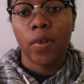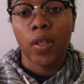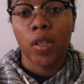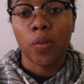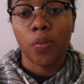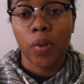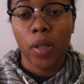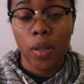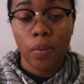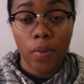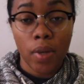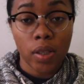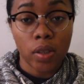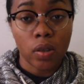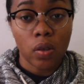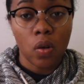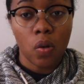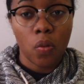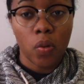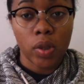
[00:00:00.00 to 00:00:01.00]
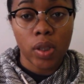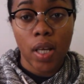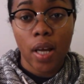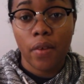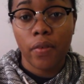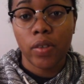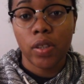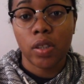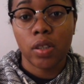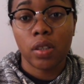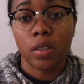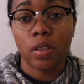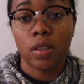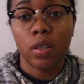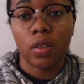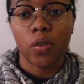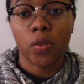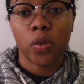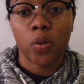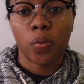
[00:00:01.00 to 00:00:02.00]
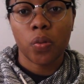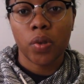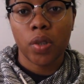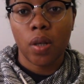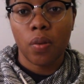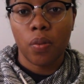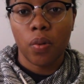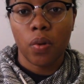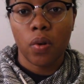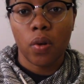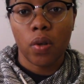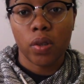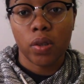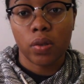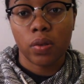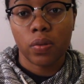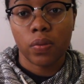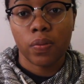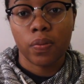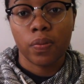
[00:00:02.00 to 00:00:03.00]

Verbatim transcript: He's pretty much almost averaging a triple double also.